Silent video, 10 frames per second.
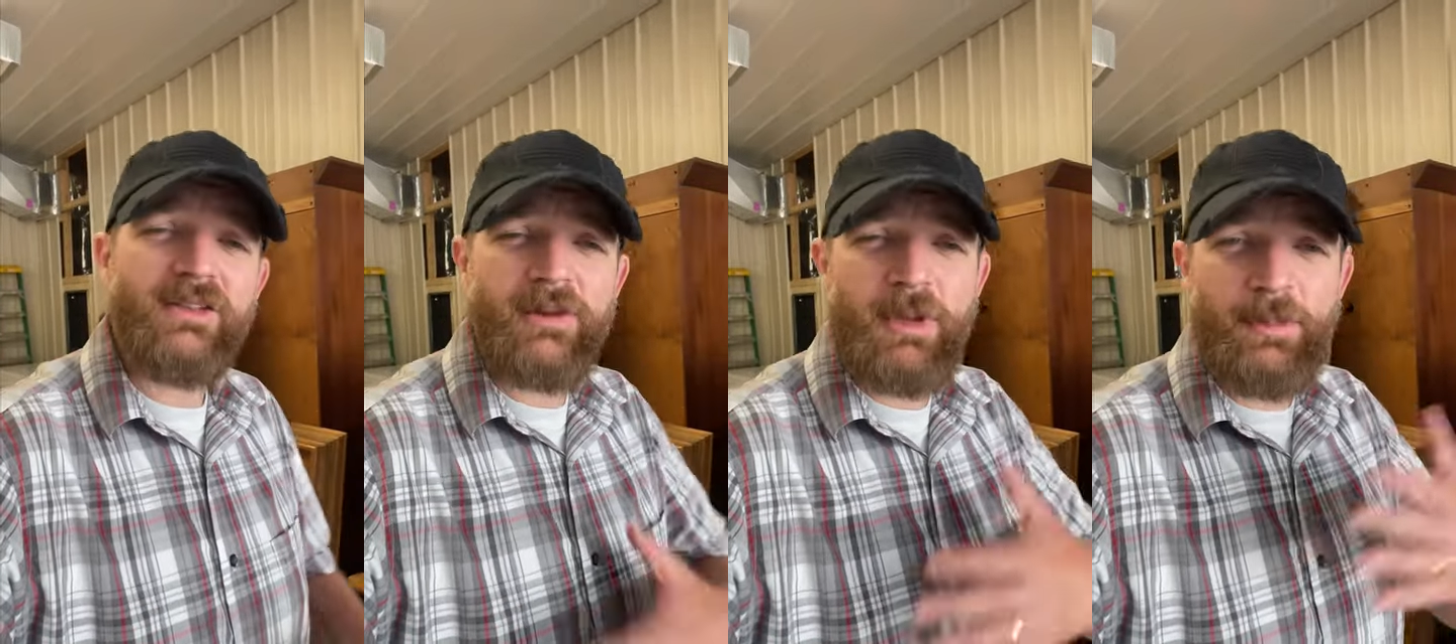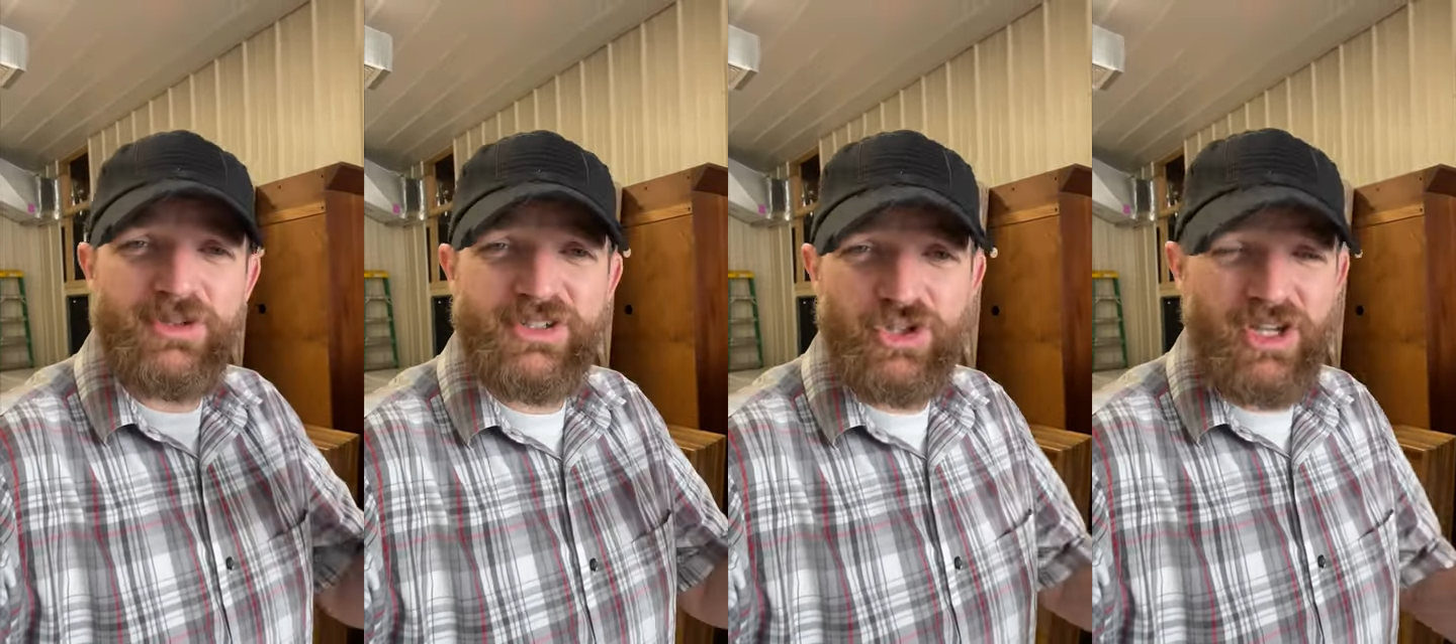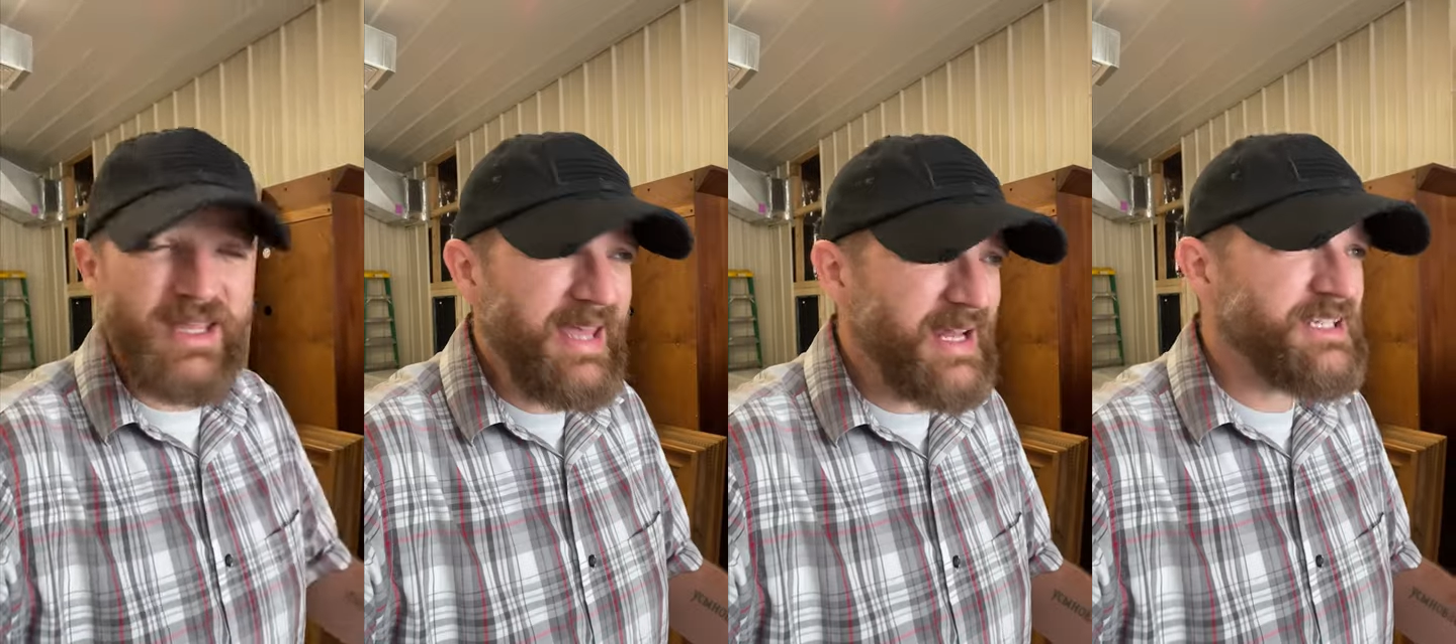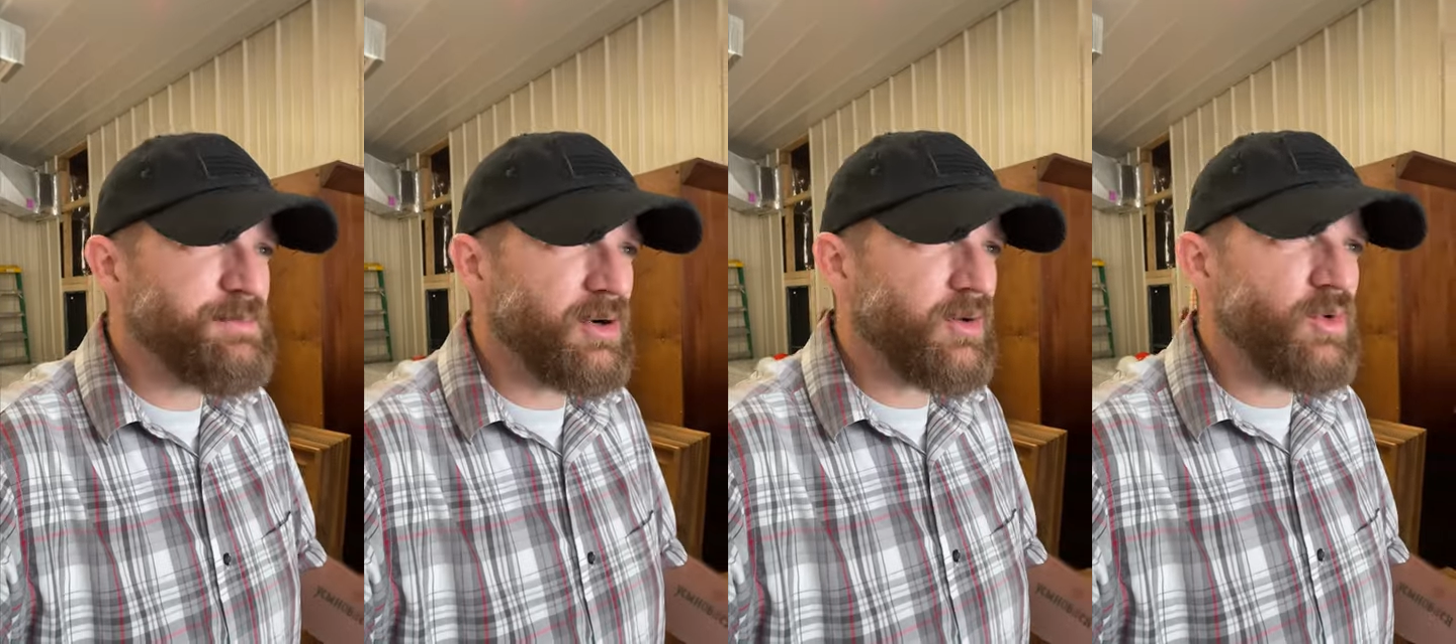A lot of people associate
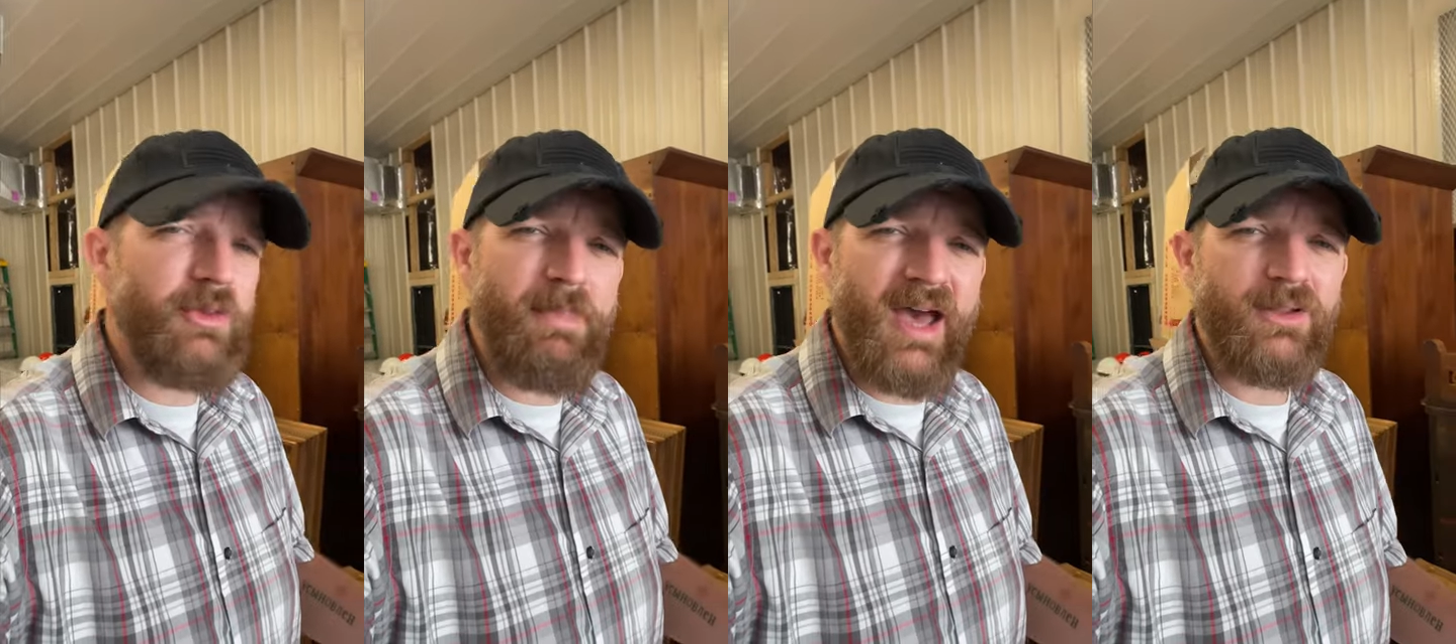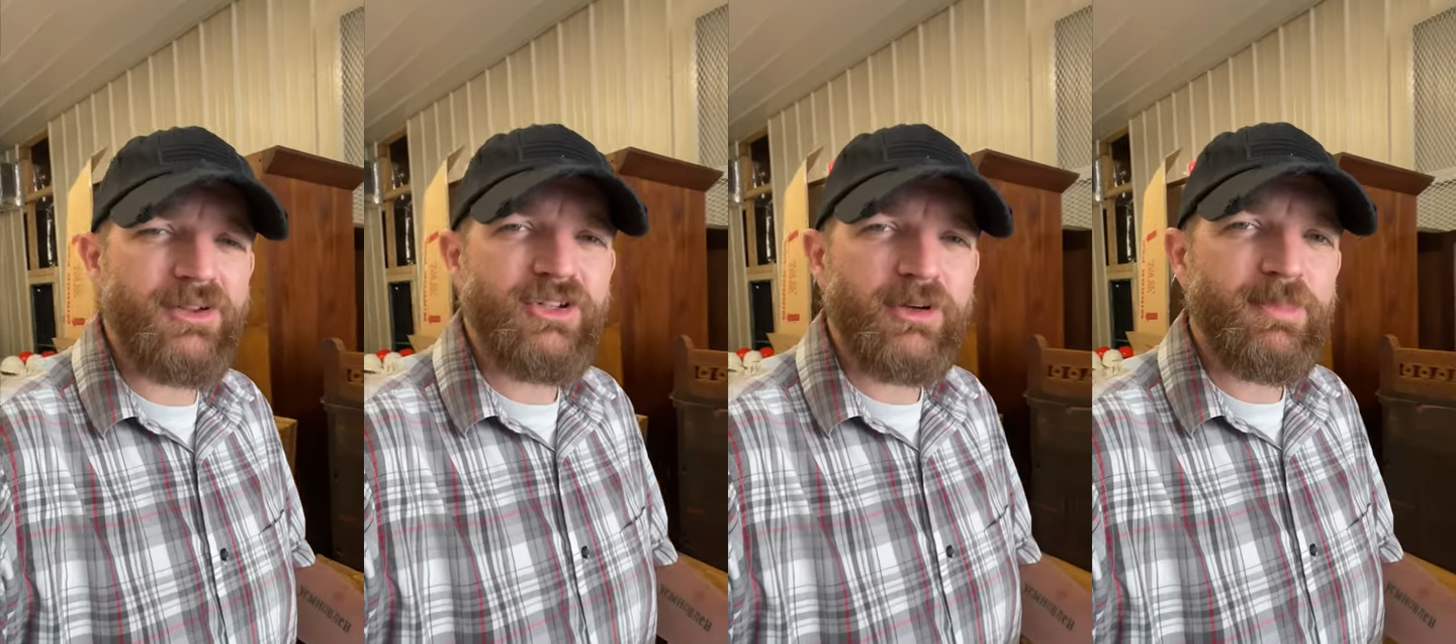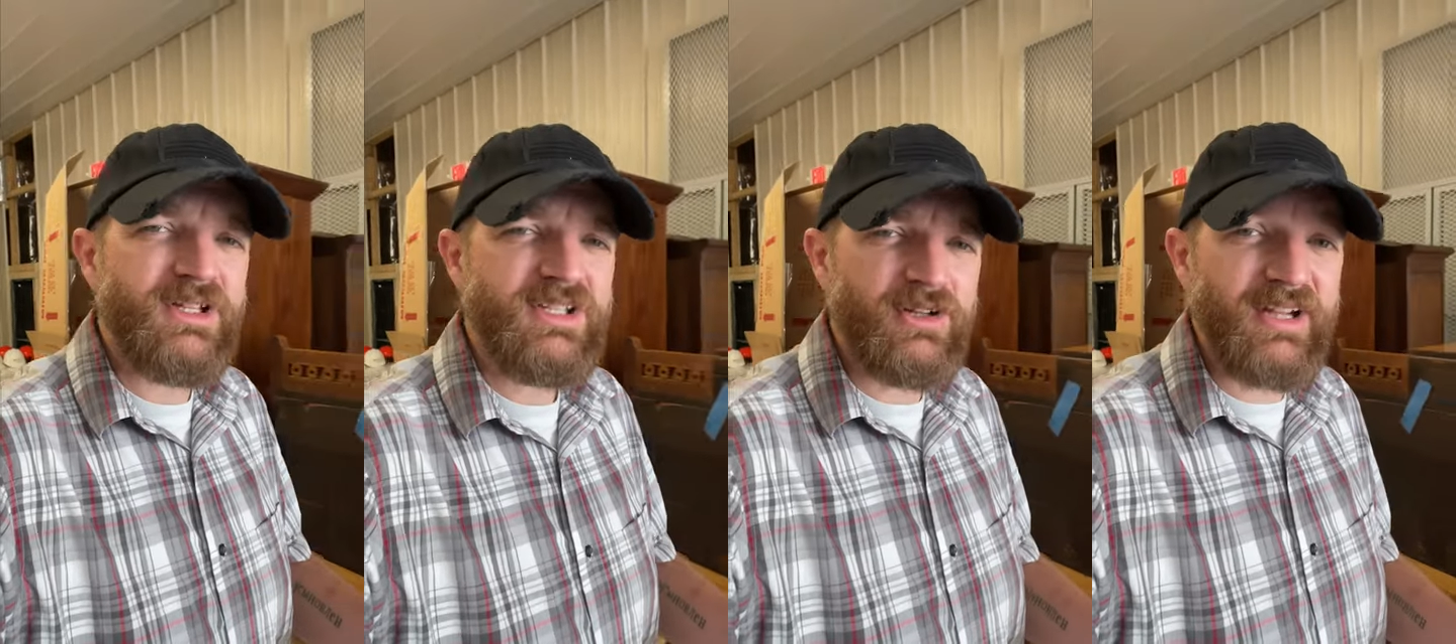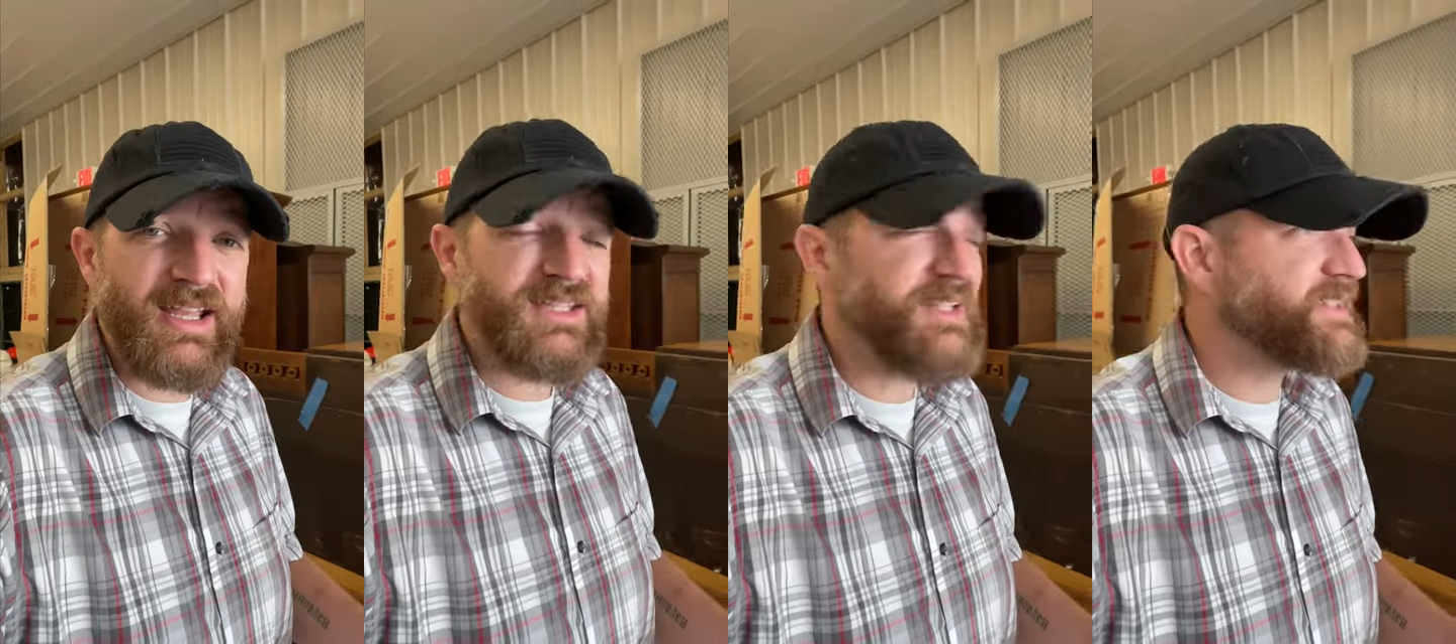Gettysburg with the battle that took place here in
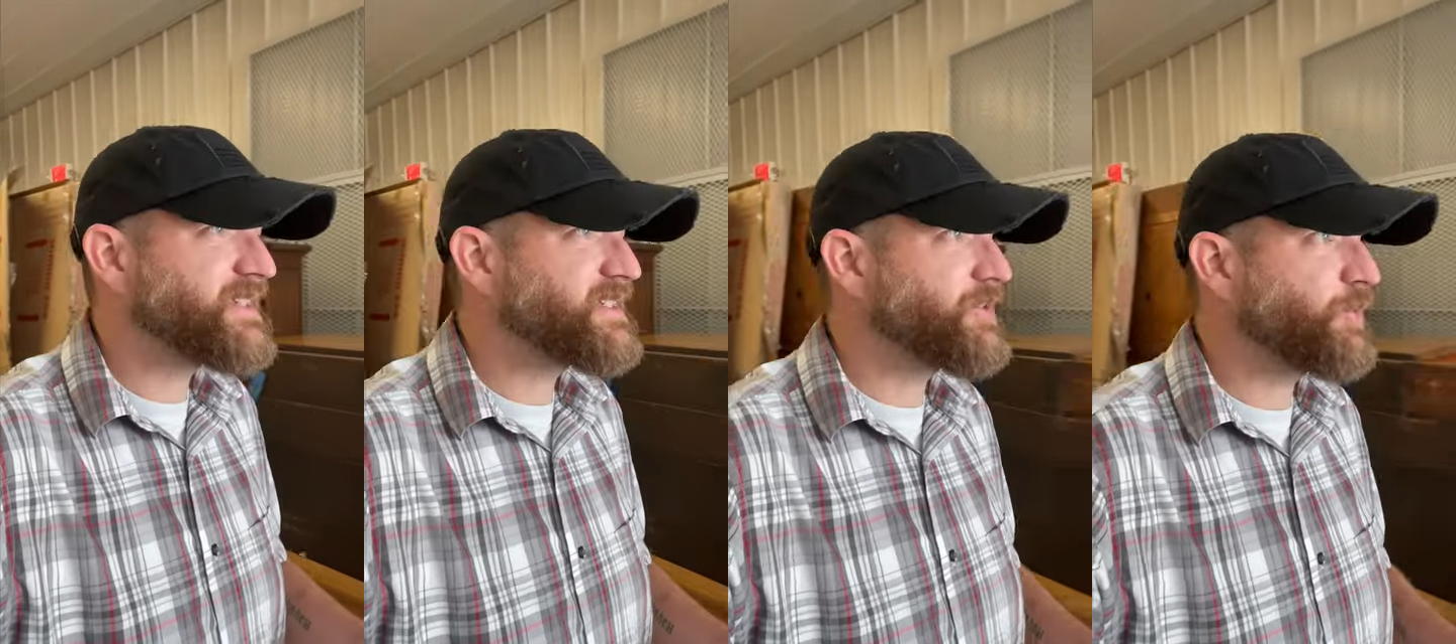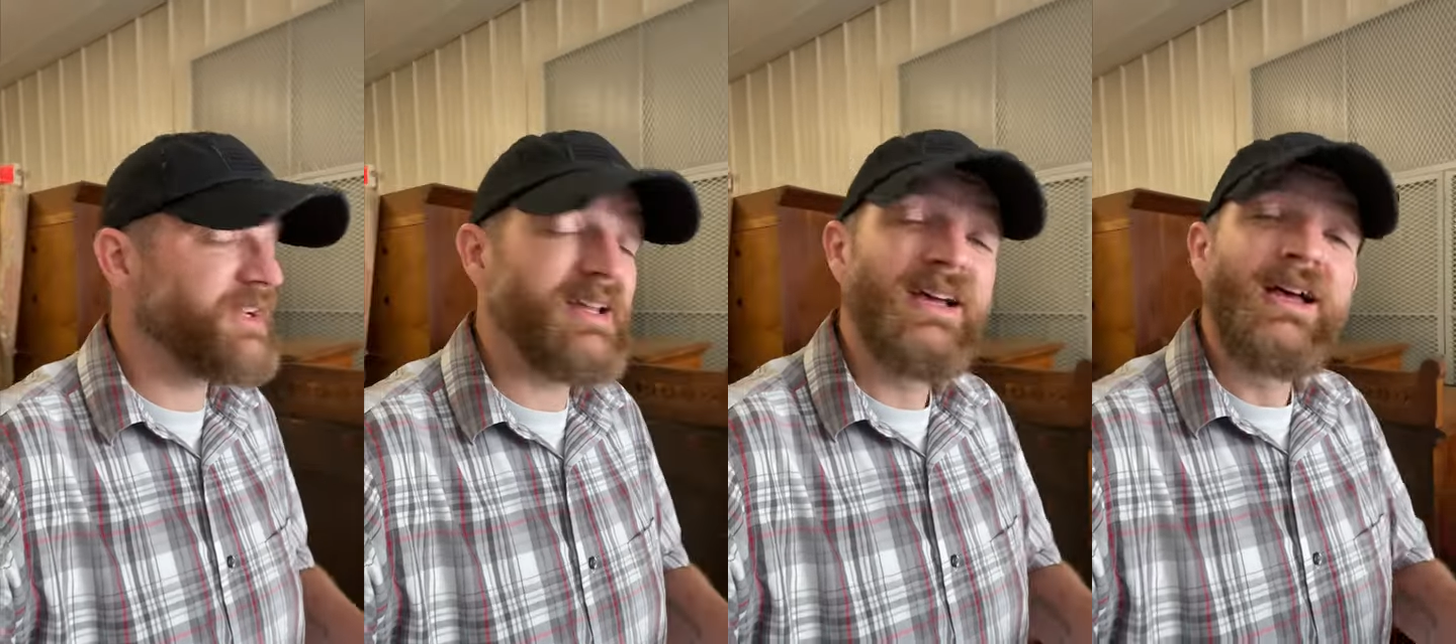1863,